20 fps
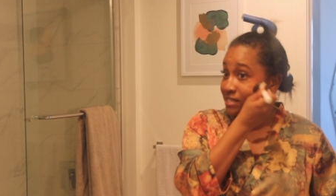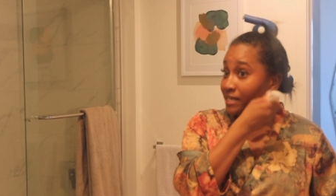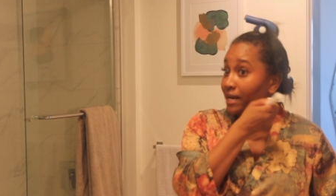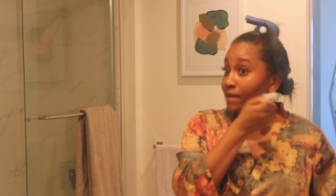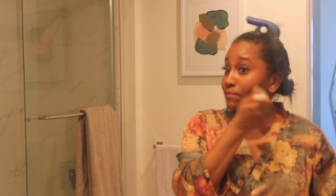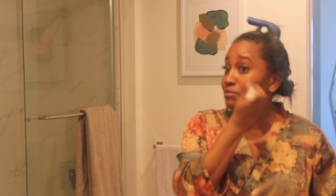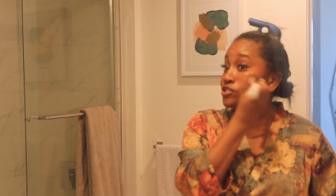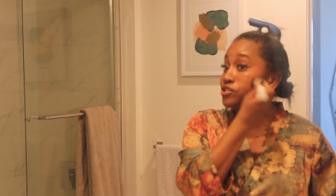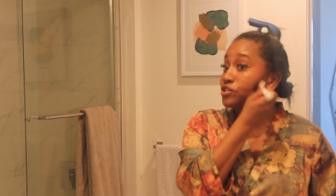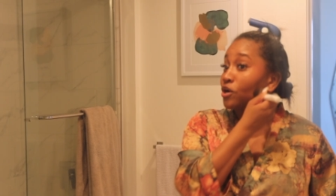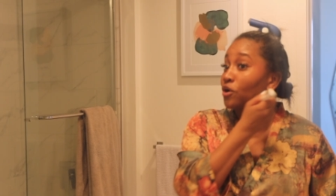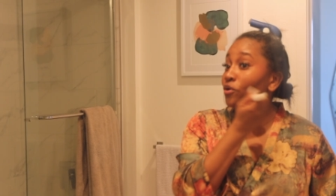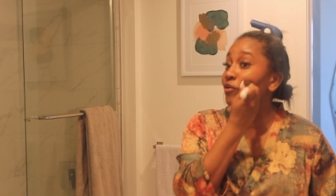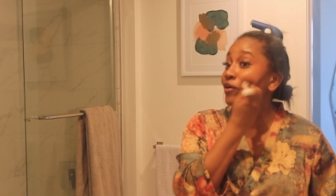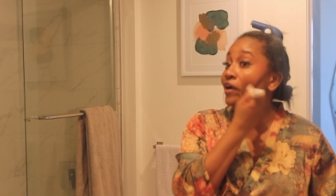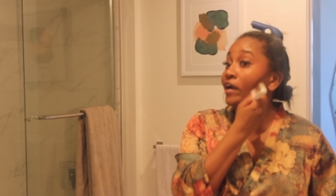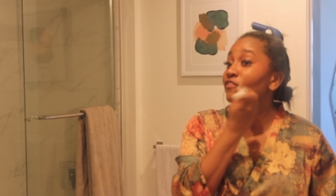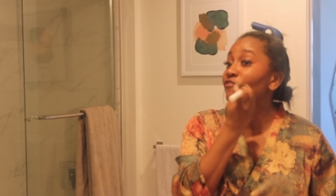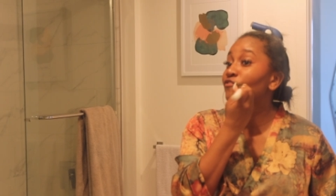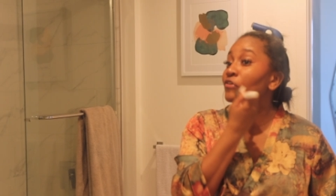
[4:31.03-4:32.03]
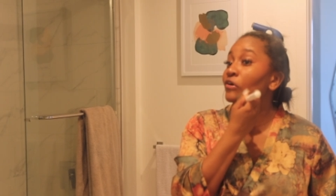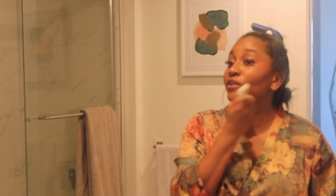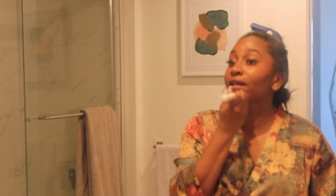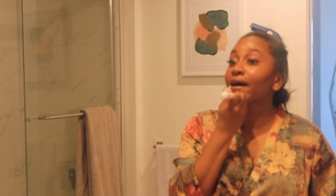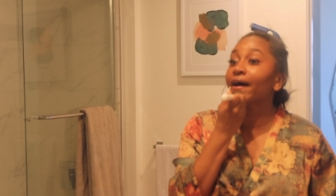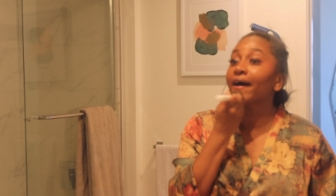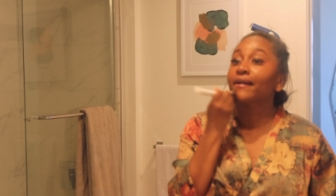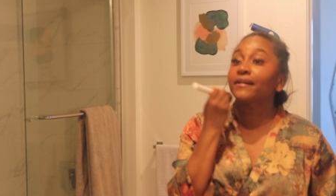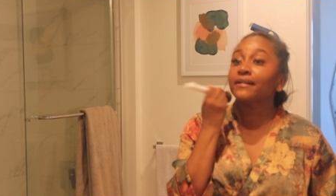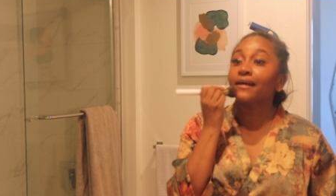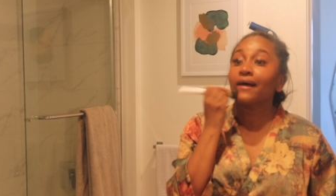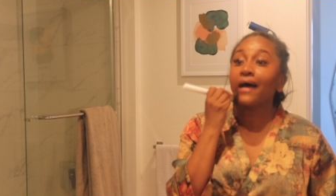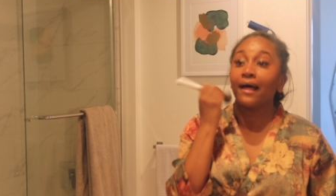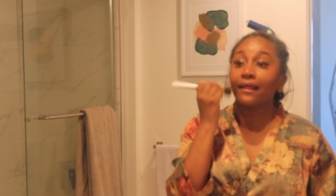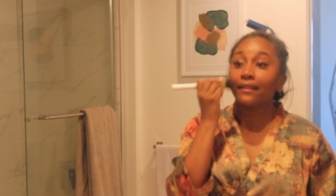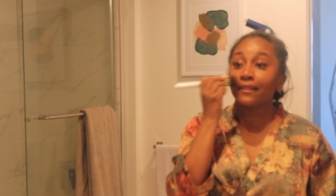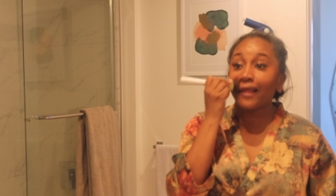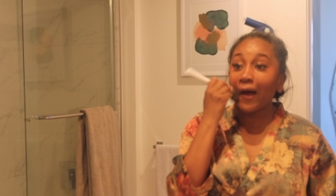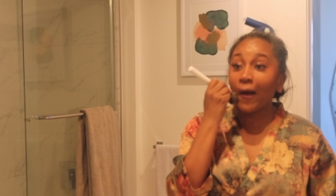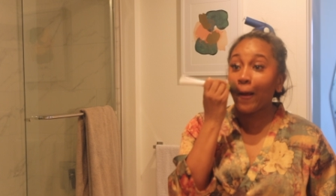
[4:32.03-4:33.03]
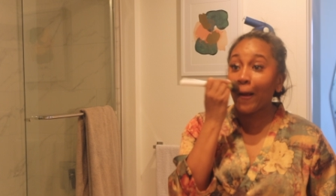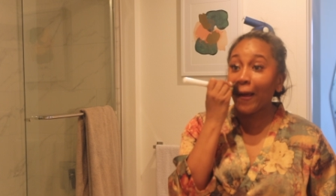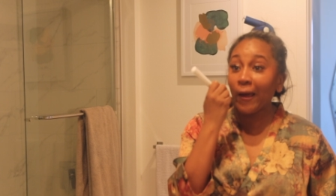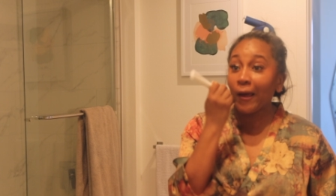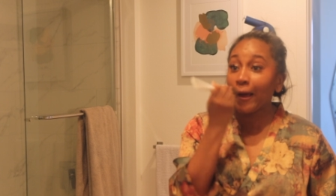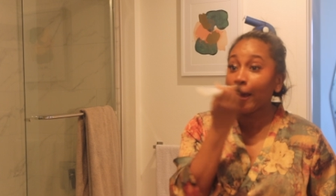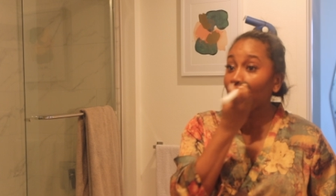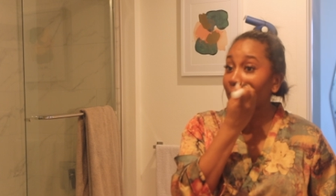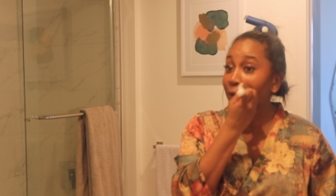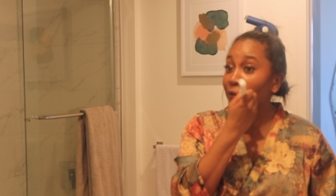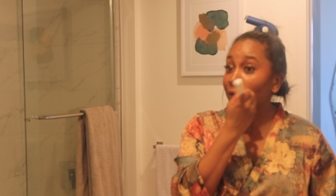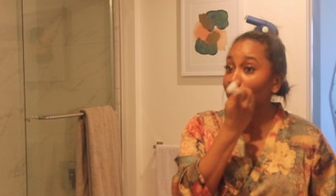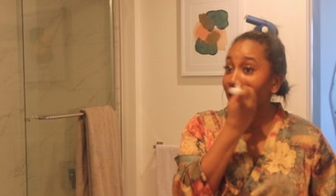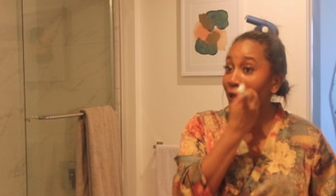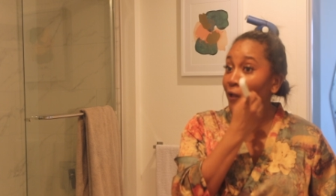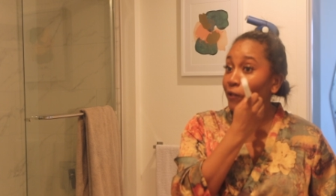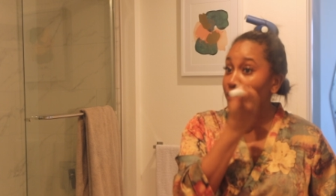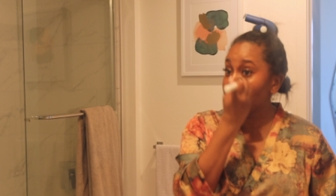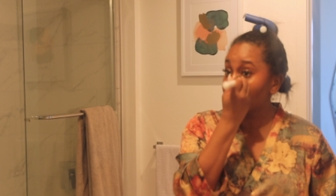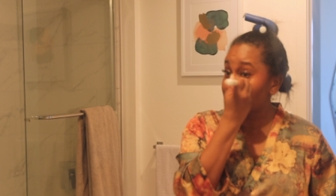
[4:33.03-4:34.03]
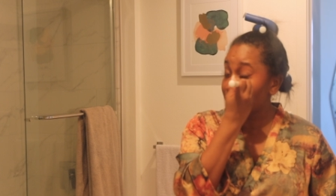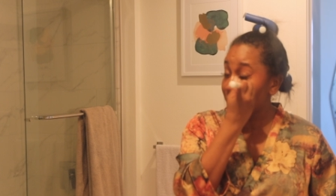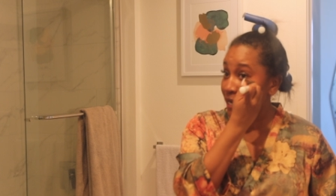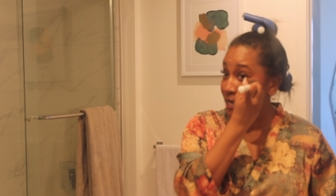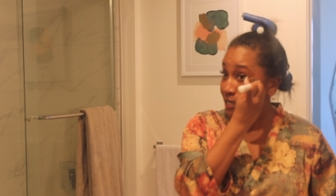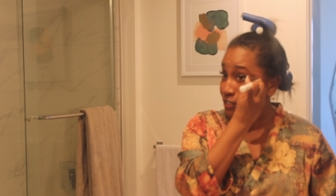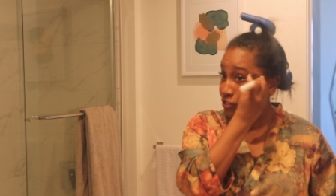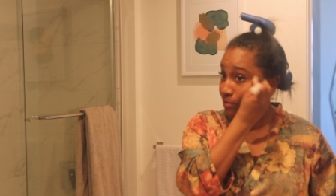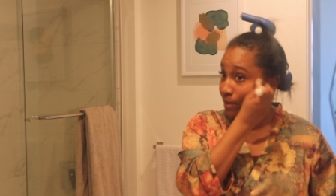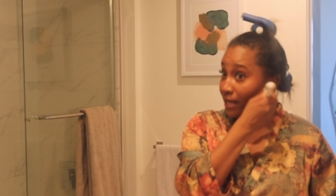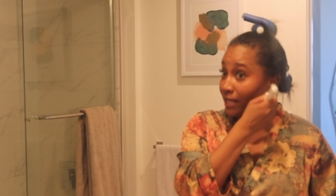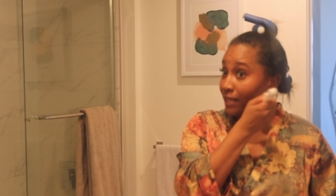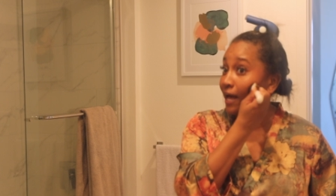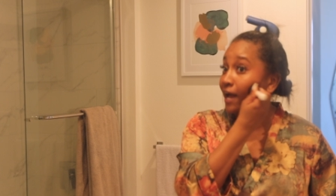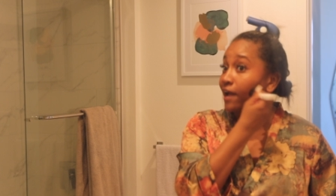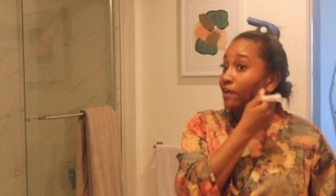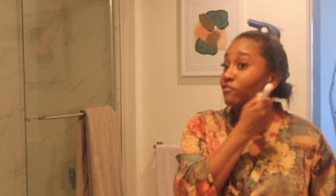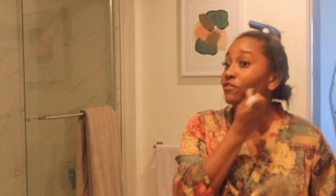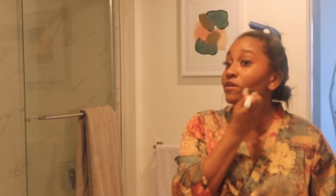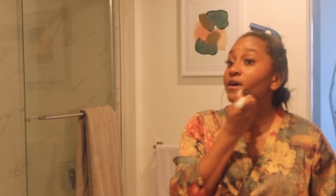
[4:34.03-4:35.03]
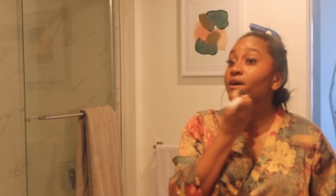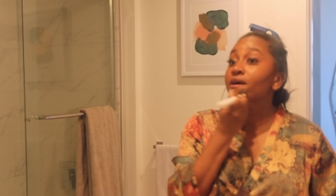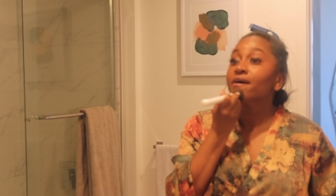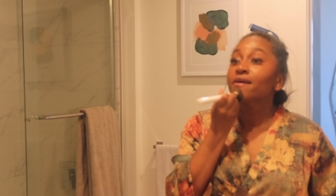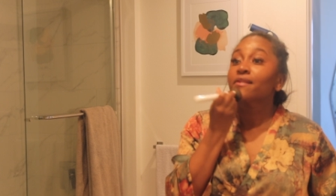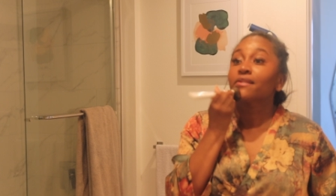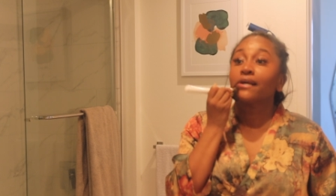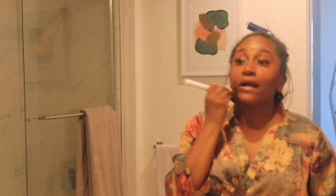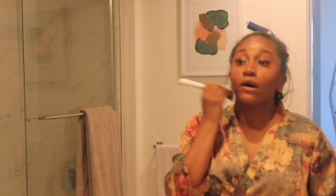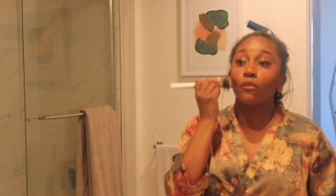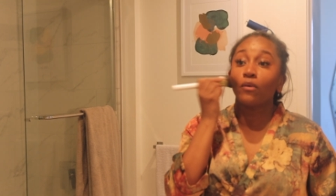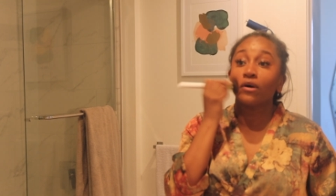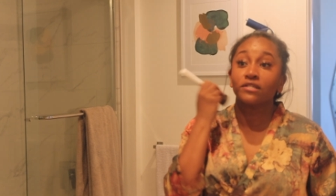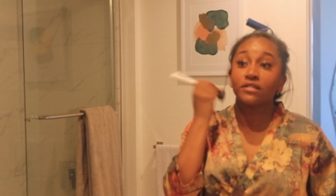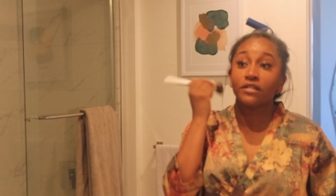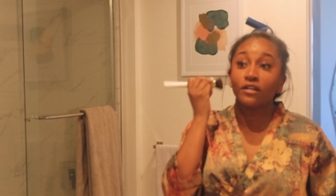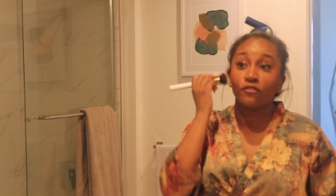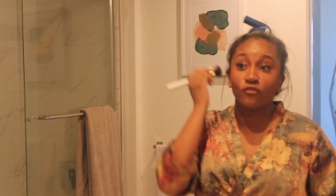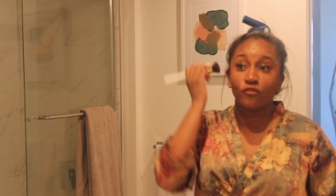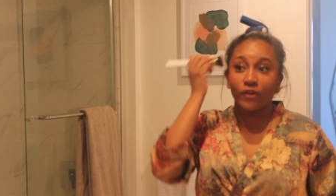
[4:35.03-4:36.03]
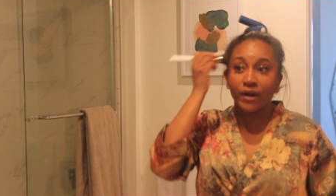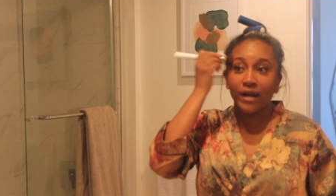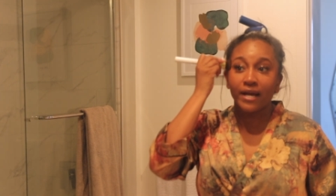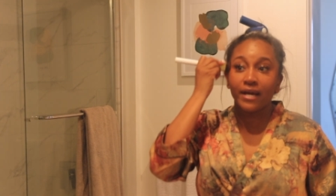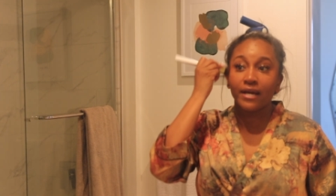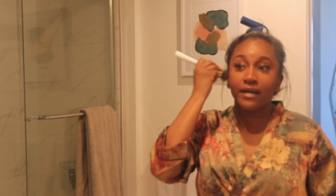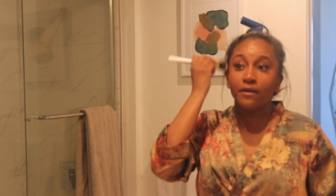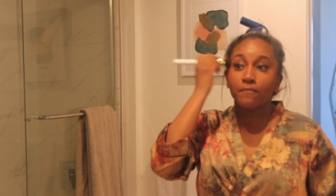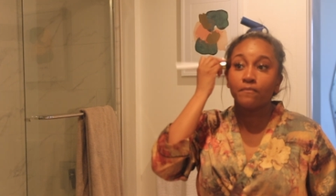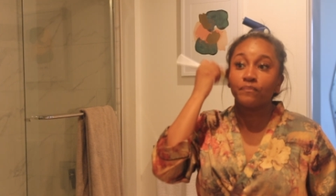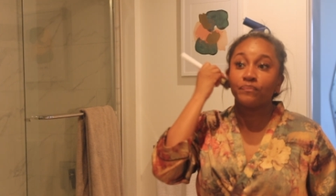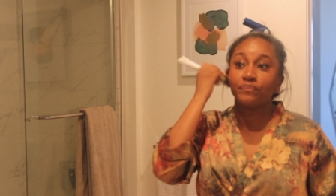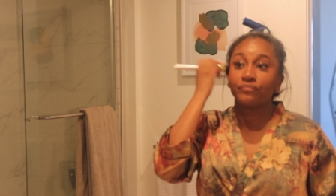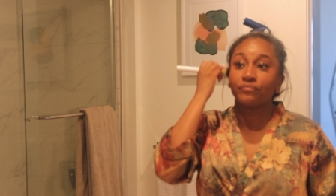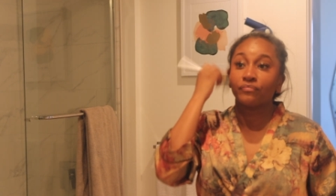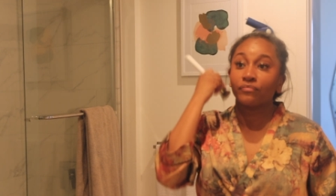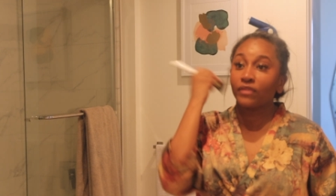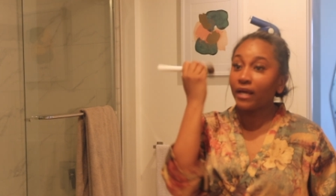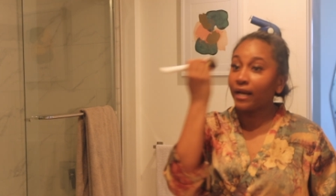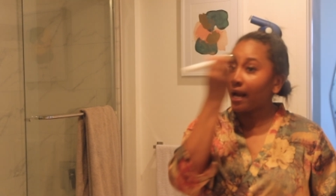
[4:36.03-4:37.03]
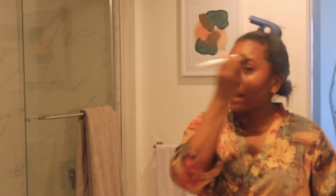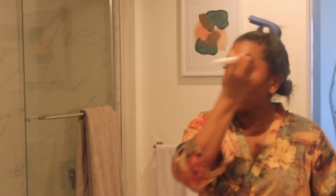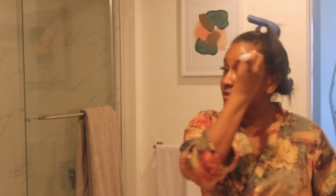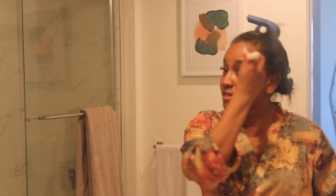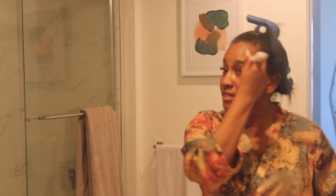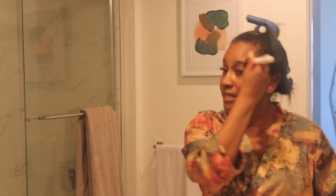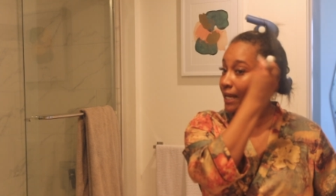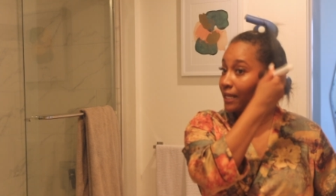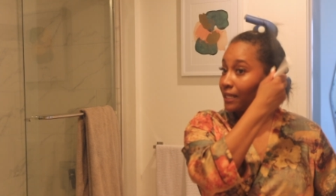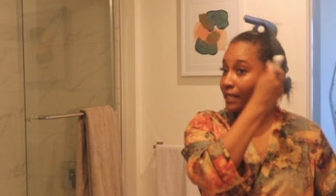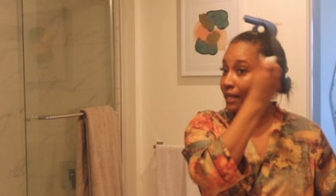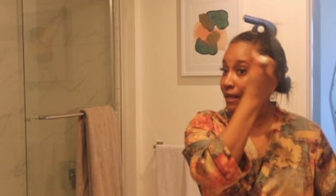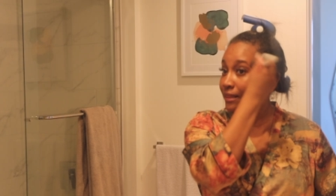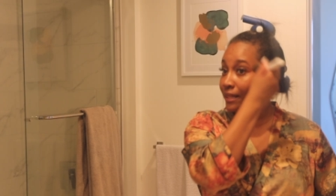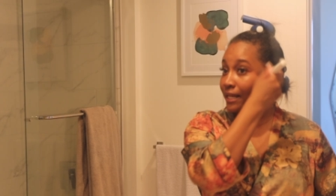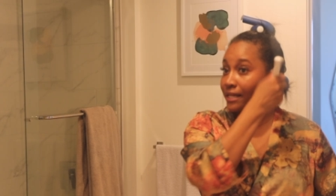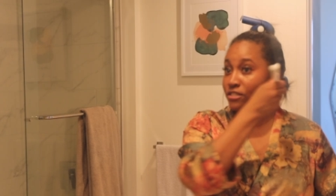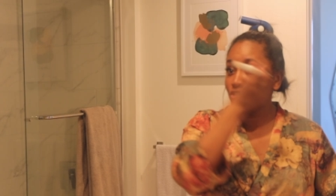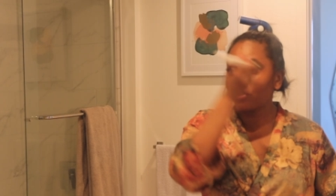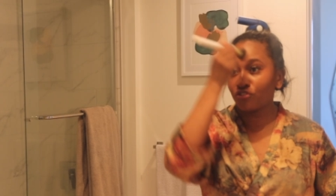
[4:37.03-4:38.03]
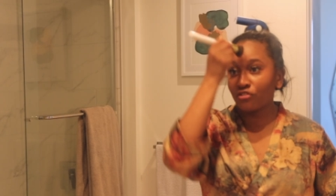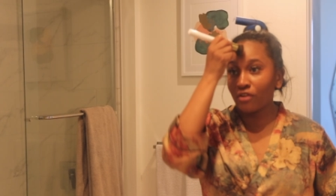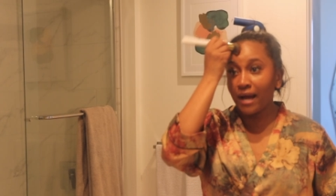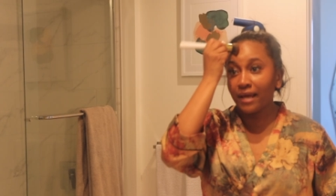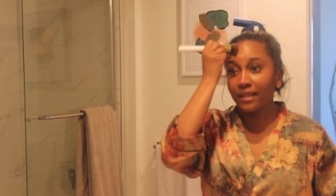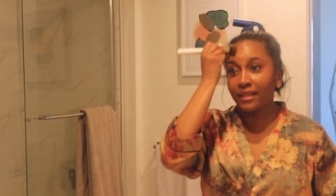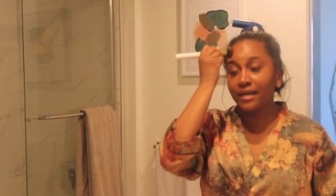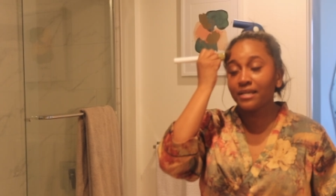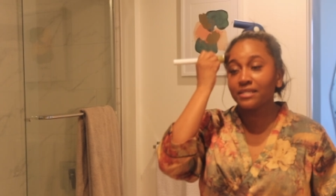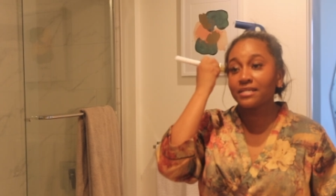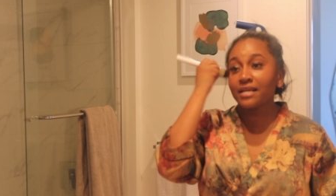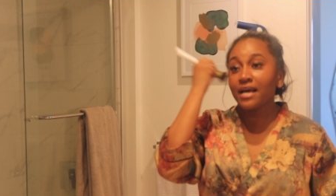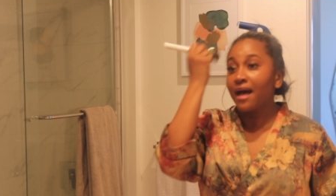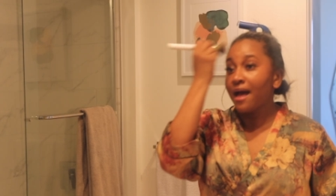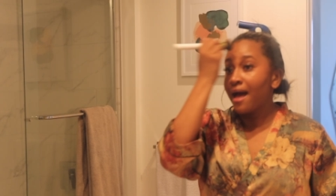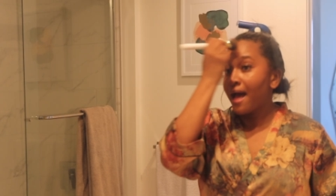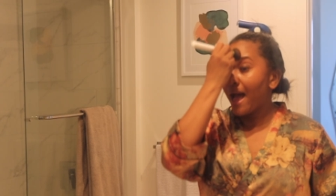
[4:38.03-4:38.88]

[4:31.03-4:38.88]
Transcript: And I'm so grateful that at that age and that stage in my life that I wasn't afraid, that I was like, let's try this.